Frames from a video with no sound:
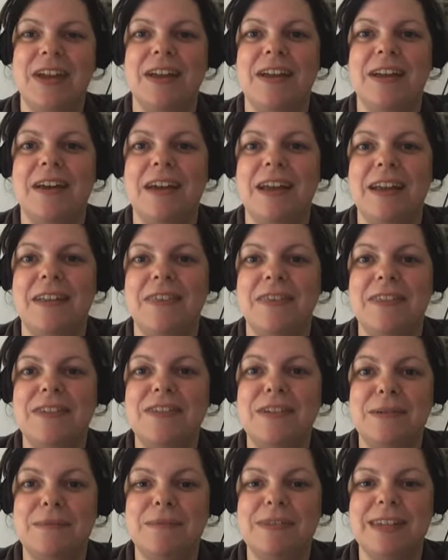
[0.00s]
in the
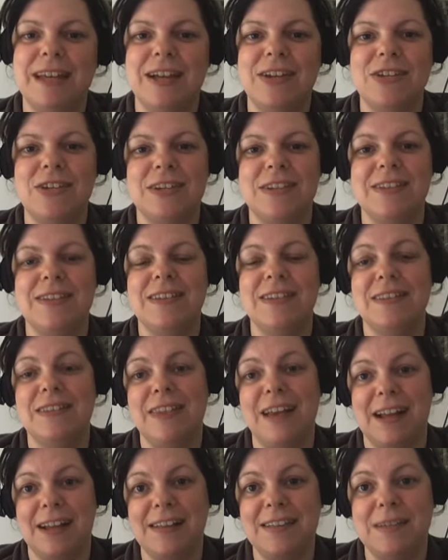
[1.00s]
Zoom sessions, and
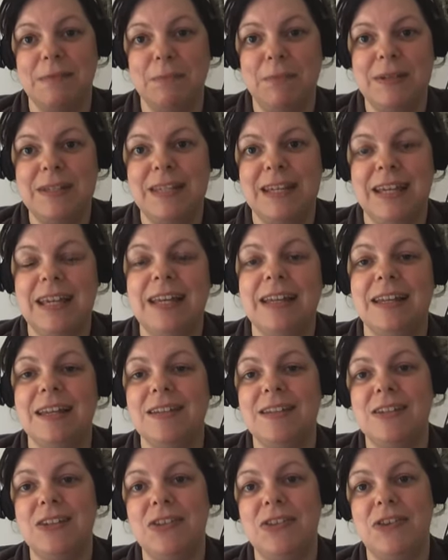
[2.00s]
thanks in particular
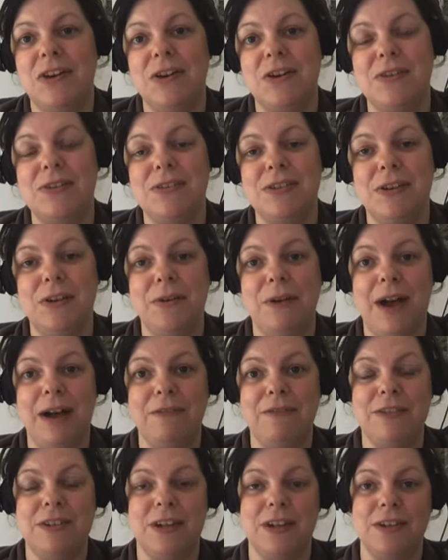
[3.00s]
to those who
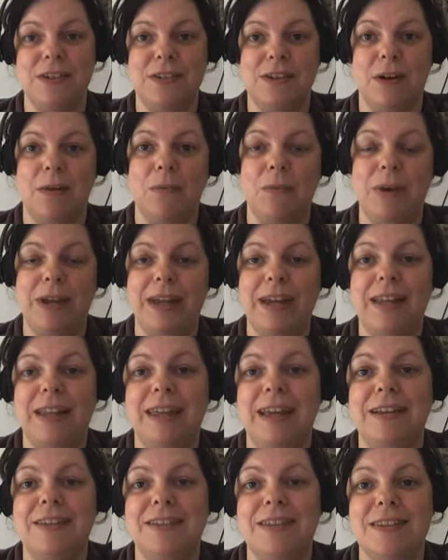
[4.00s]
have turned up
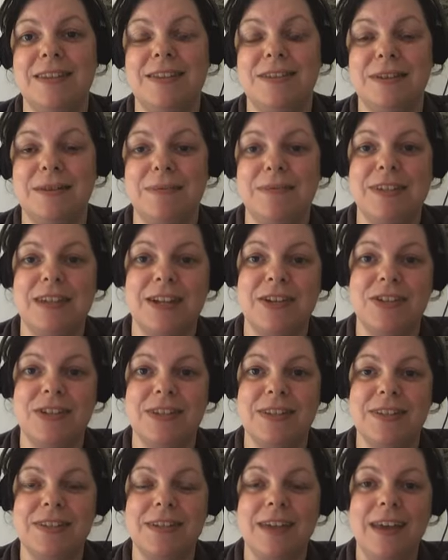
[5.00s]
weekly to the Zoom
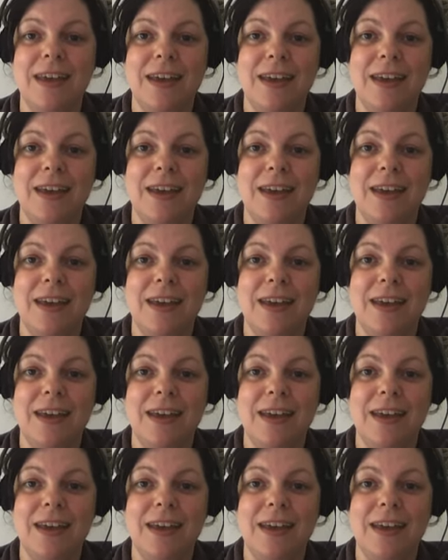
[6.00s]
sessions.